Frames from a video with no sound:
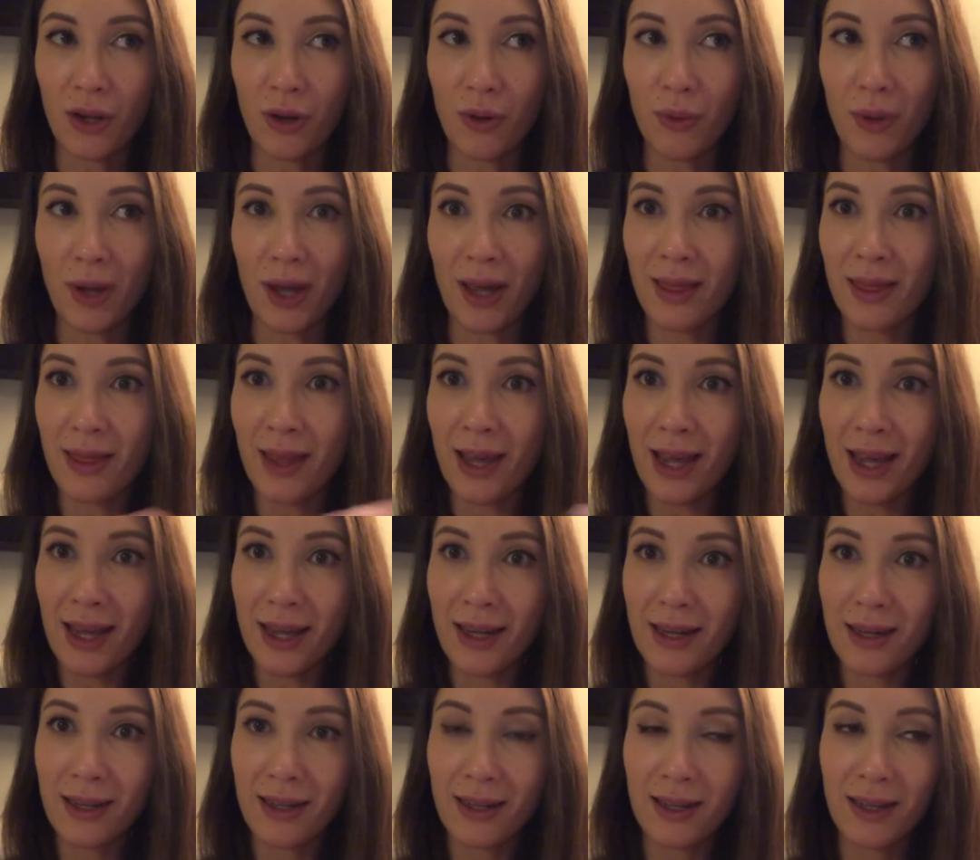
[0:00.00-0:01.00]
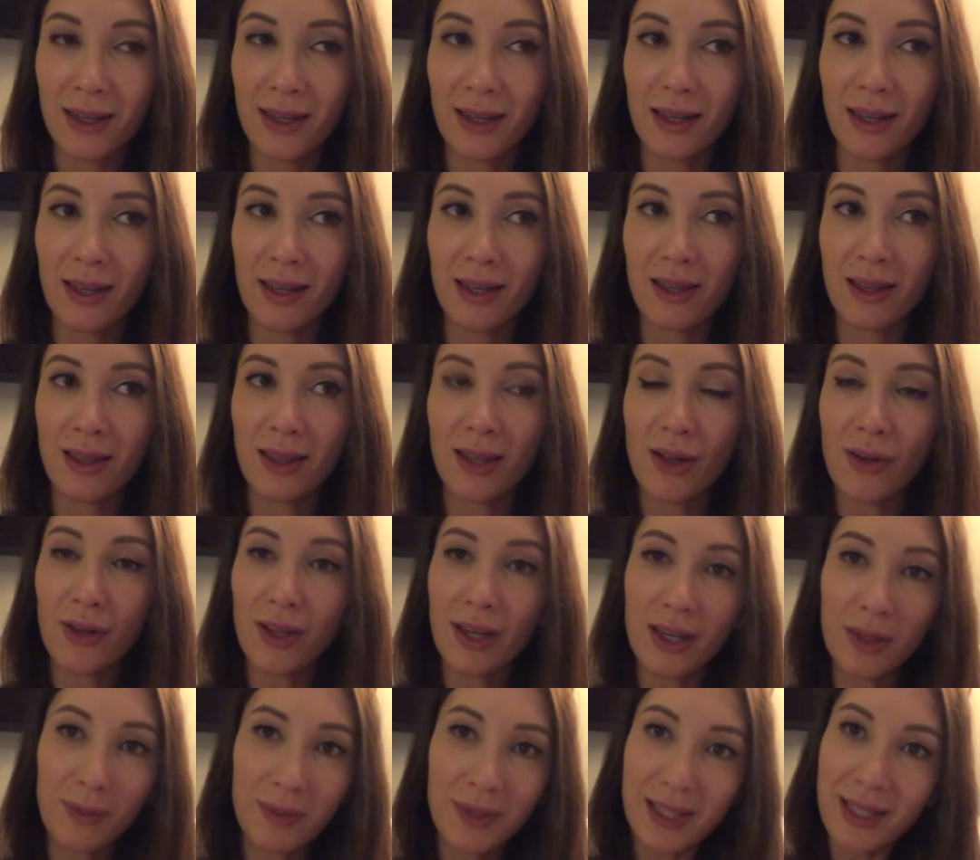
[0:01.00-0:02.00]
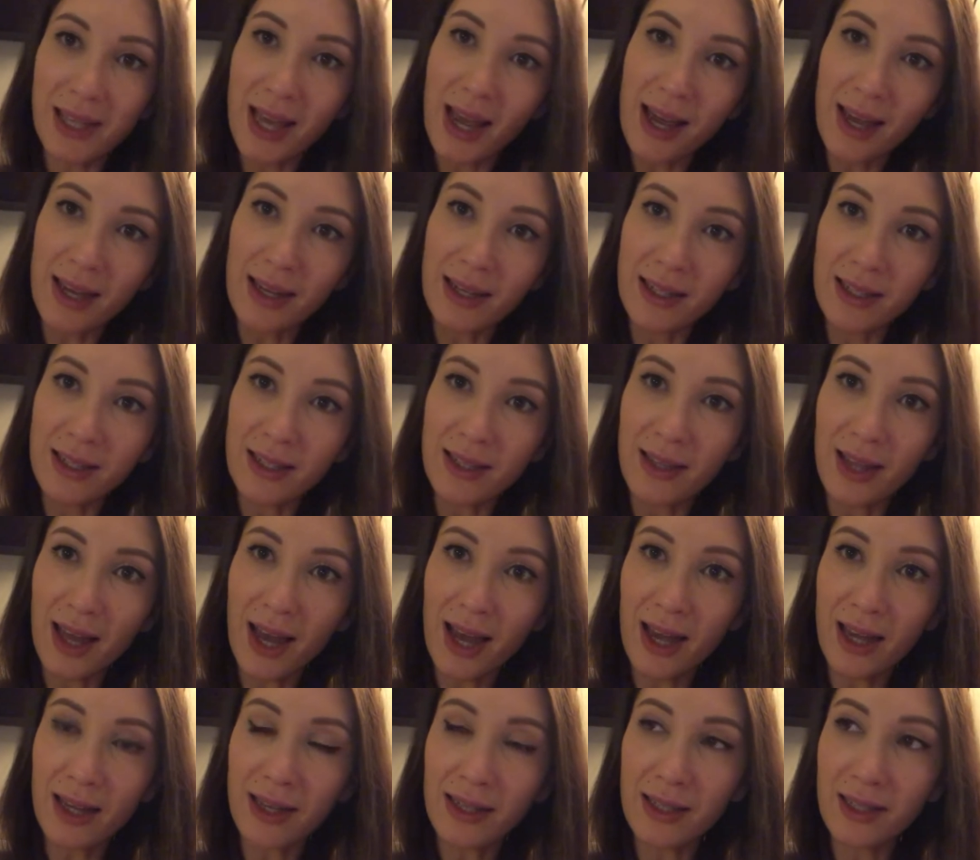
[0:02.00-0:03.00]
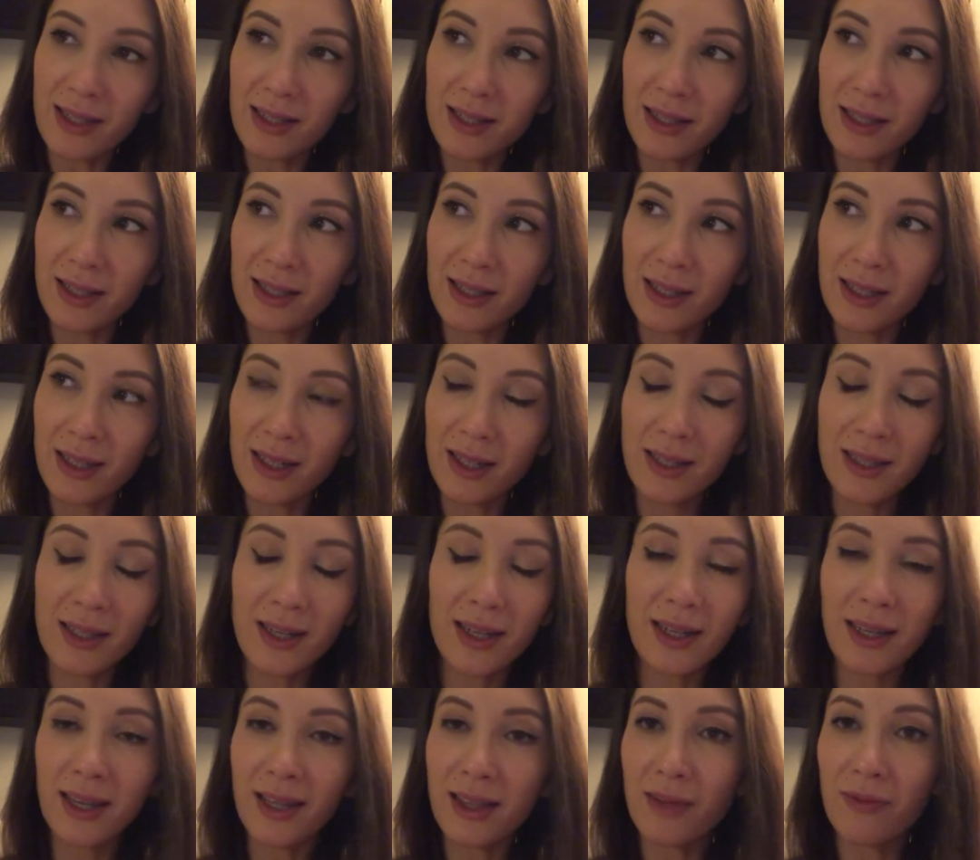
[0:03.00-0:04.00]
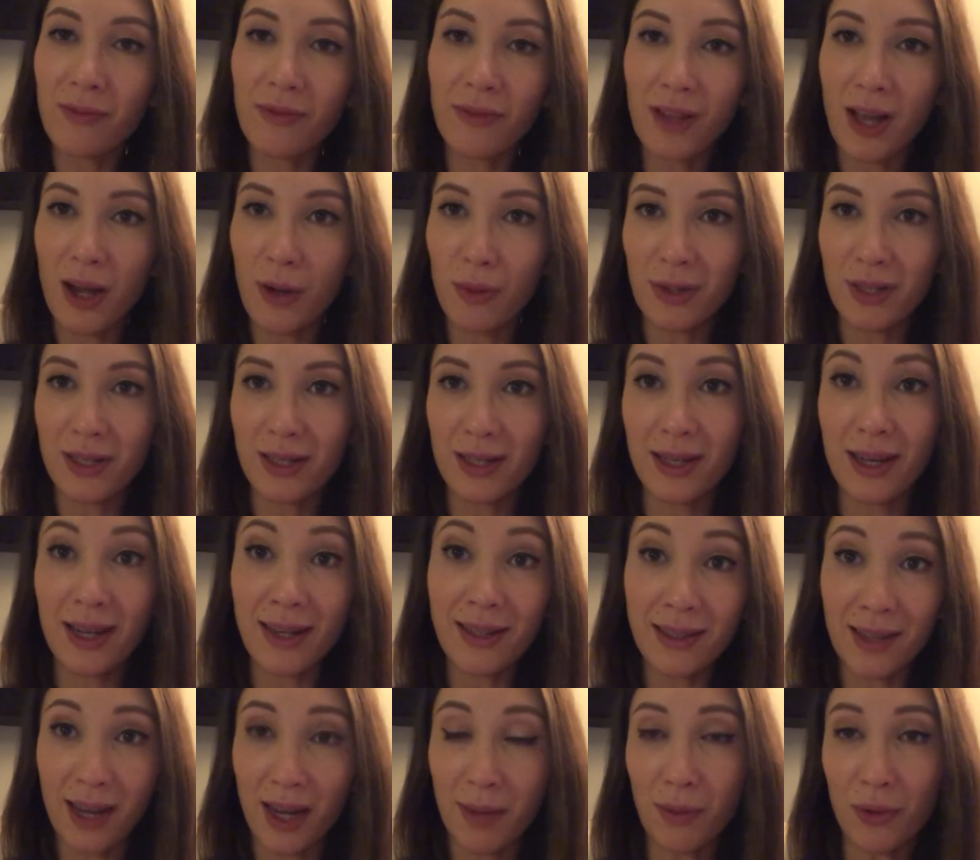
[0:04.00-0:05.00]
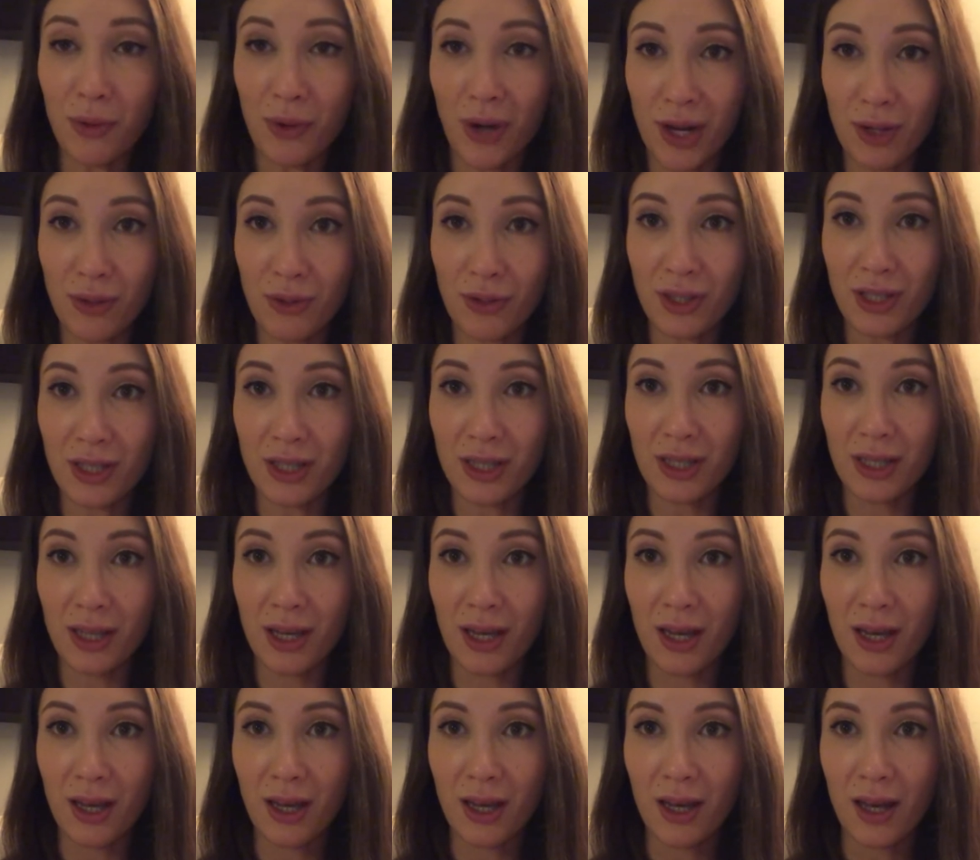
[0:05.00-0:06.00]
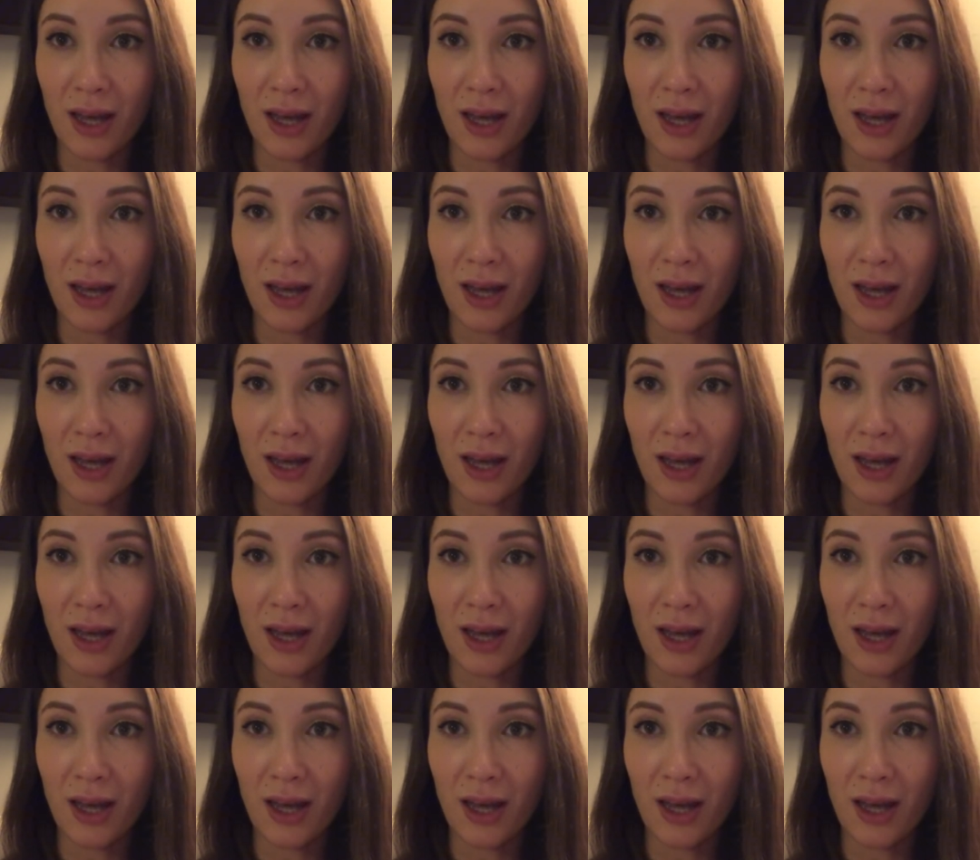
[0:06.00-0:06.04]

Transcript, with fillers: you know and then they'll get upset that he didn't get them flowers the next time around